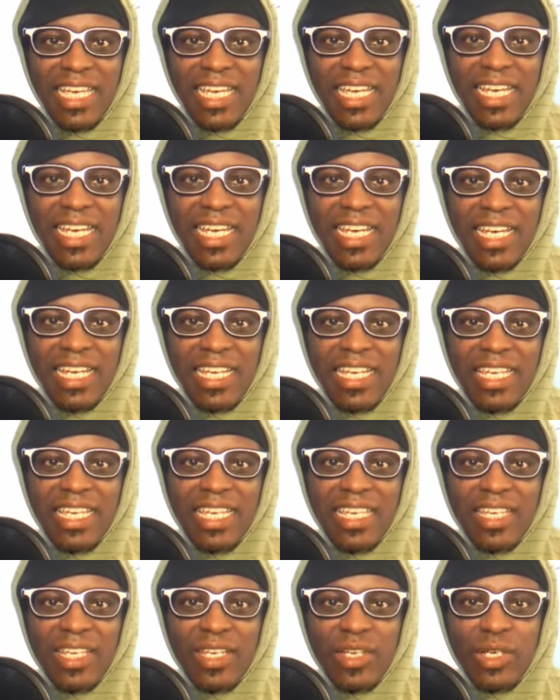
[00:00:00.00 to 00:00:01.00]
uh,
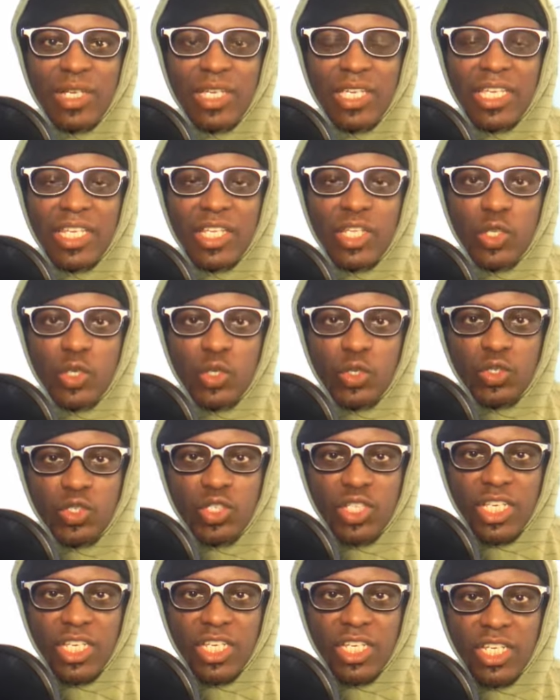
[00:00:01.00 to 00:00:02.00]
uh in,
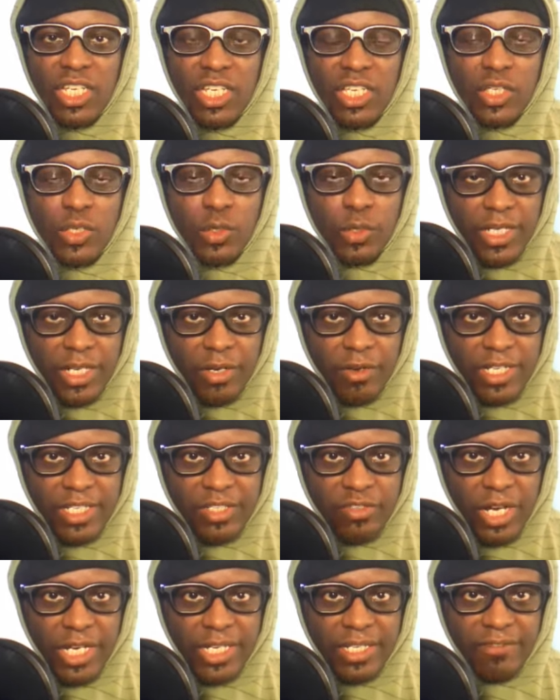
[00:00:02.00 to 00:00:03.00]
in a urinary
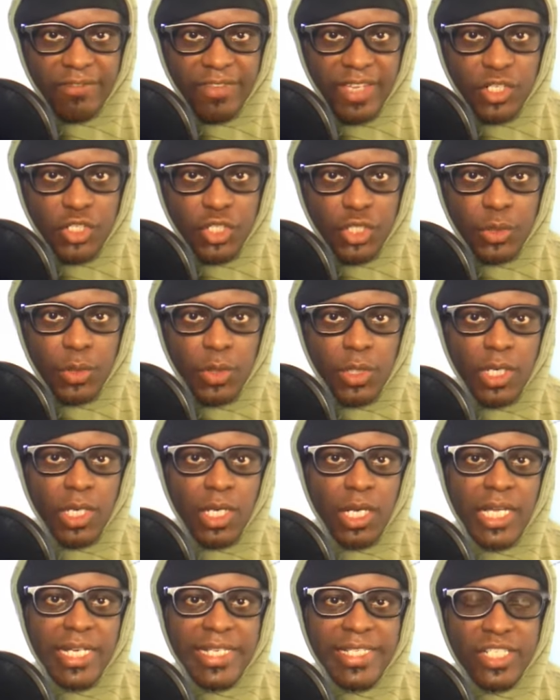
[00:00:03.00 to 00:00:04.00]
tract infection.
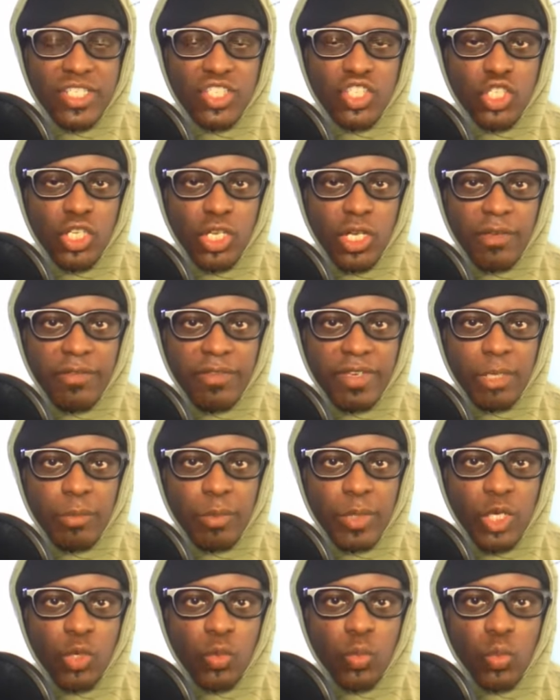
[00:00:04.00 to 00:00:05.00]
I just saw a video
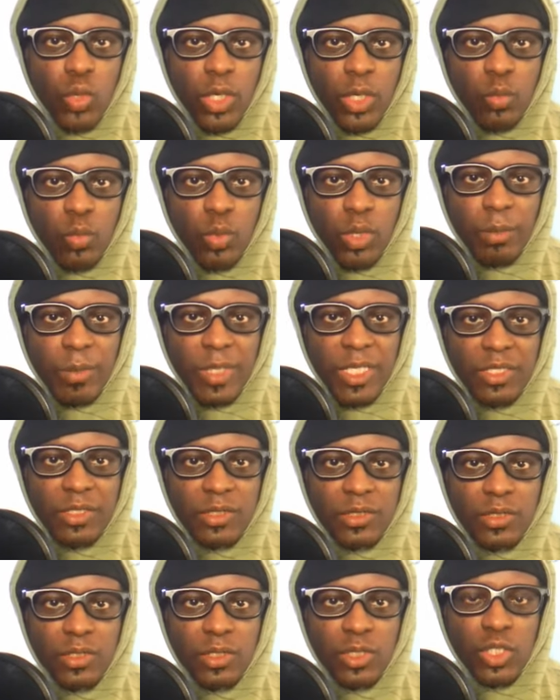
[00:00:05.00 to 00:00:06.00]
about one woman
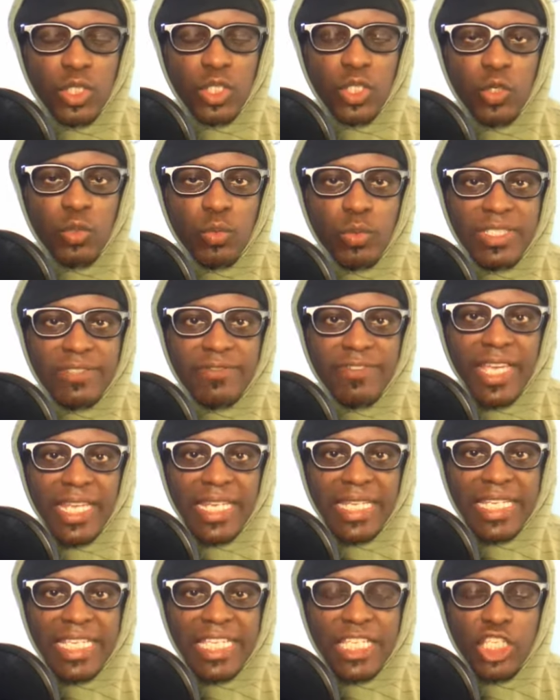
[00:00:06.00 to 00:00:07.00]
who was
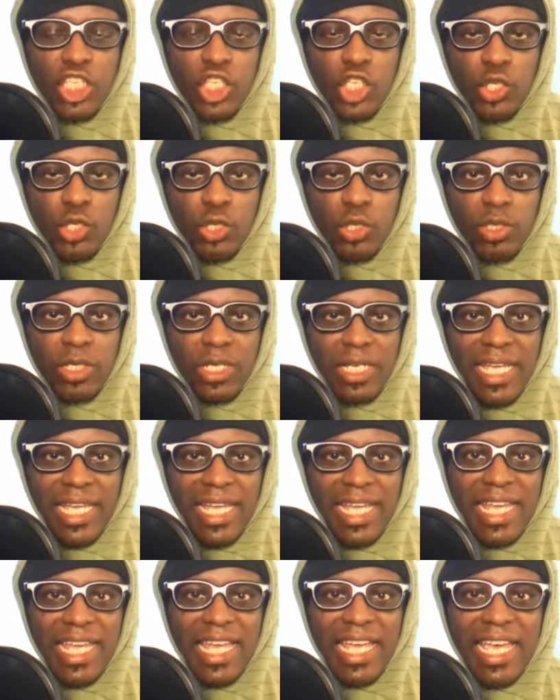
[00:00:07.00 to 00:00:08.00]
finally cured
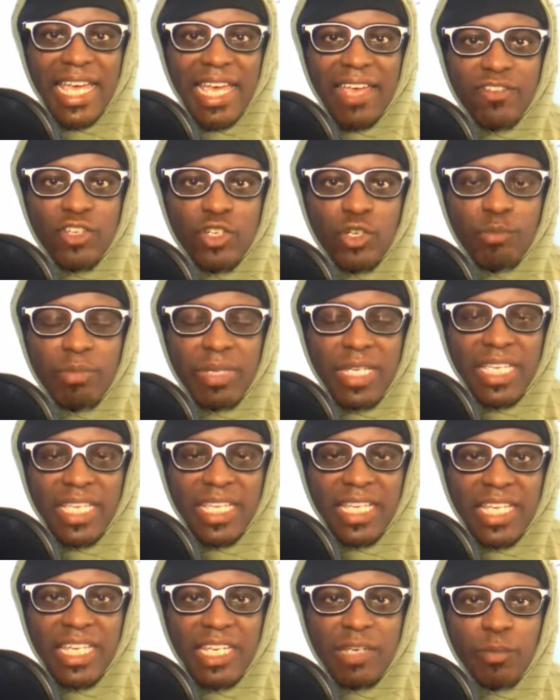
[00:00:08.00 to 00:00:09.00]
after
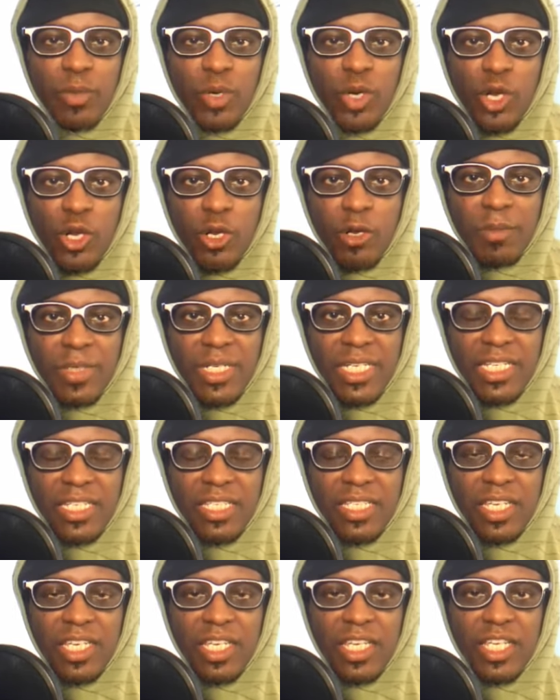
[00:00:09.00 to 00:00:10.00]
being in
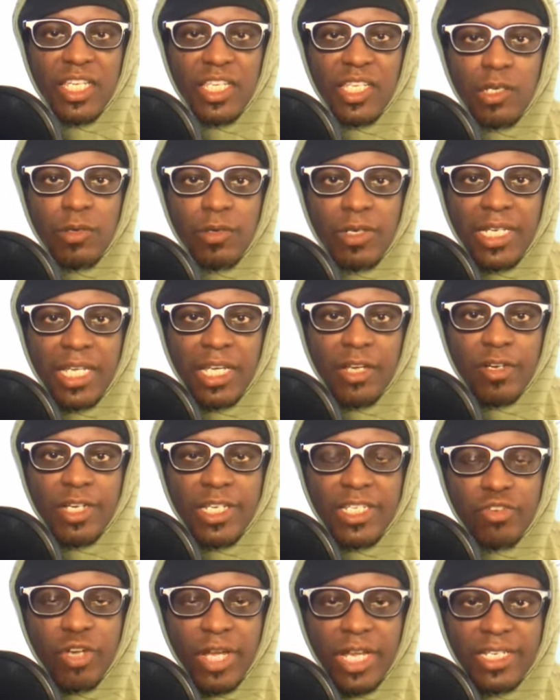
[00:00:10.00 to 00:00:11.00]
permanent
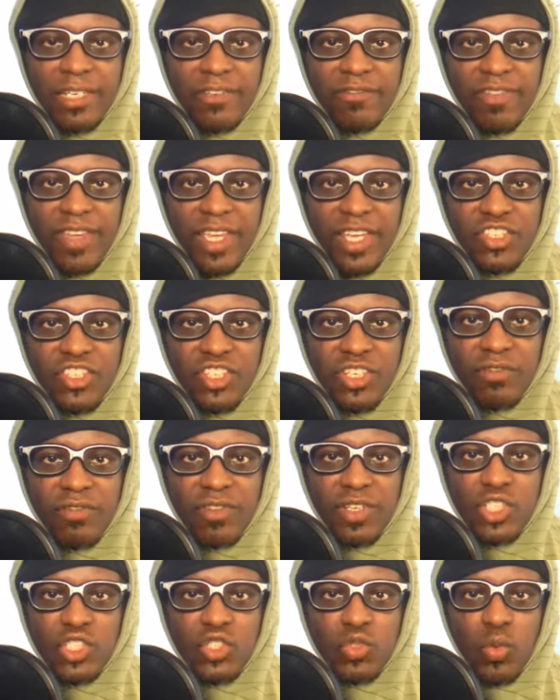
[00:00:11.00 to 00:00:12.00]
urinary tract infection
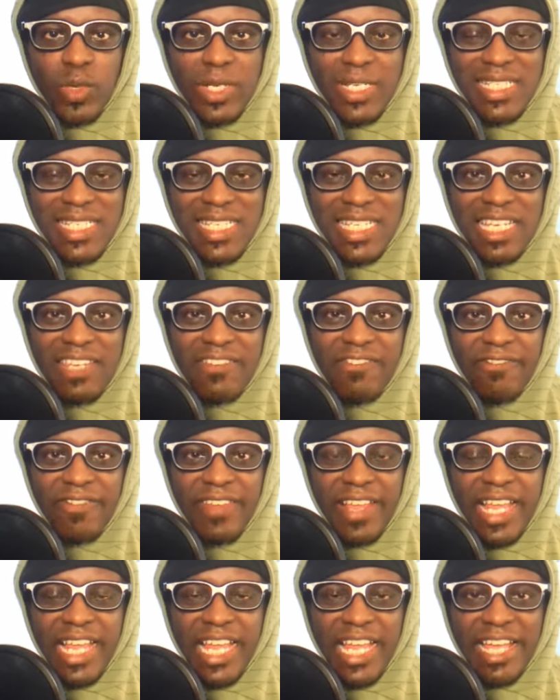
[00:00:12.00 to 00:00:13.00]
for
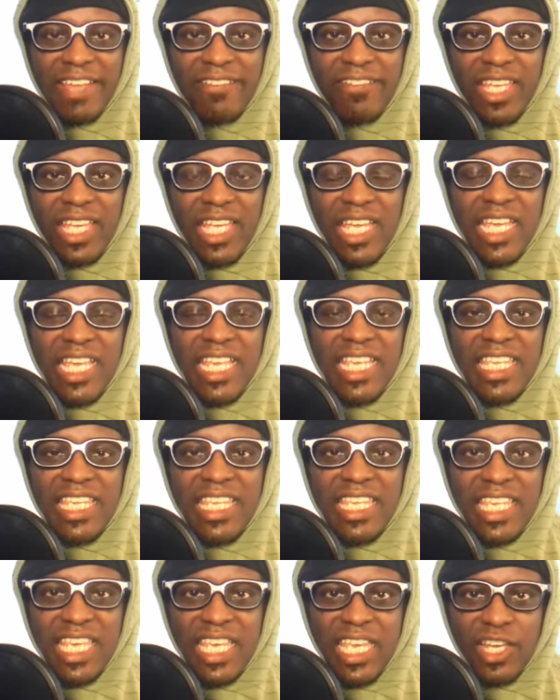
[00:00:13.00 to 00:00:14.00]
25
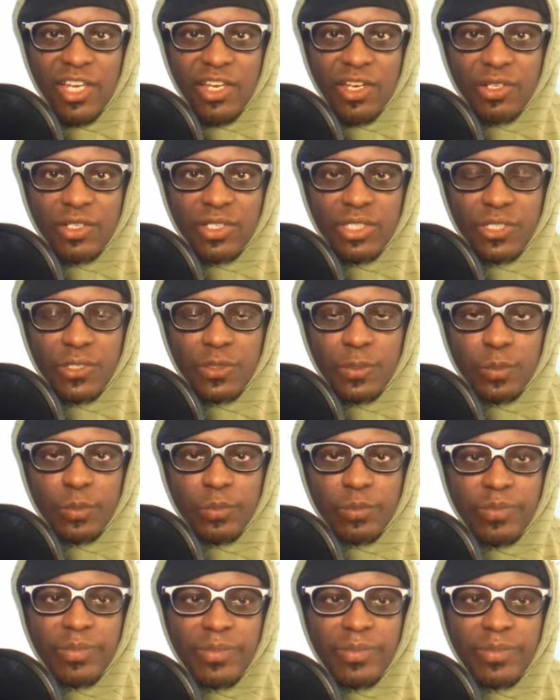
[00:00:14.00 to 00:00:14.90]
years.